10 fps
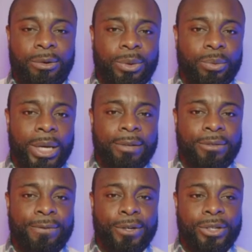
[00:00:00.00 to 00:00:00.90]
We have
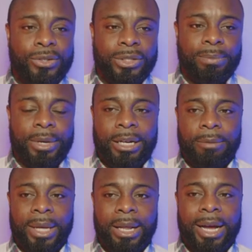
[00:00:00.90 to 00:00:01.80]
to focus on supply and
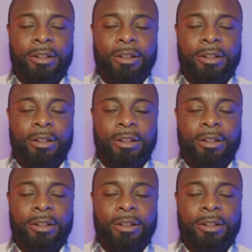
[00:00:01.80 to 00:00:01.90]
demand.